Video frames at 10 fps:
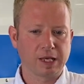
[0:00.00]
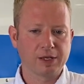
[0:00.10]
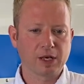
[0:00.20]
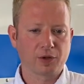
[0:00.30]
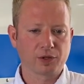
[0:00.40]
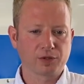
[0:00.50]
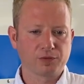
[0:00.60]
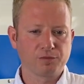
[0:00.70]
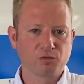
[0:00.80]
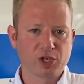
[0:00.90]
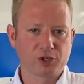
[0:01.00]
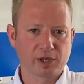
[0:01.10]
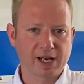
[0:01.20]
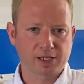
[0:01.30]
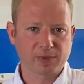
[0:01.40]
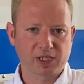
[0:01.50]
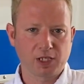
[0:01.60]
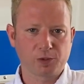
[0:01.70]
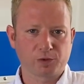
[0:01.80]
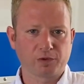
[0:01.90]
other regional hazmat
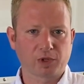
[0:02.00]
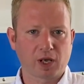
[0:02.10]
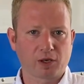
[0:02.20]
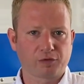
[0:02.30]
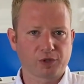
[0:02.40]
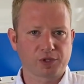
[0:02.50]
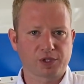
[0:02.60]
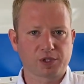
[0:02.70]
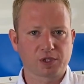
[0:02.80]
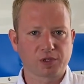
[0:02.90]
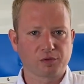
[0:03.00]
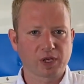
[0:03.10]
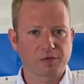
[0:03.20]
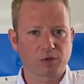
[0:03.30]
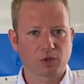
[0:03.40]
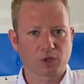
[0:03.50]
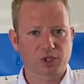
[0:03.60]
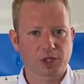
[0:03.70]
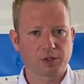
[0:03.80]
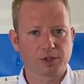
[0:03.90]
teams we rely on for assistance if we have a
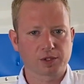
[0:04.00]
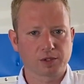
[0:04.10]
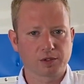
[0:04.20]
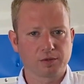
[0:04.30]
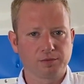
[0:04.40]
large-scale incident.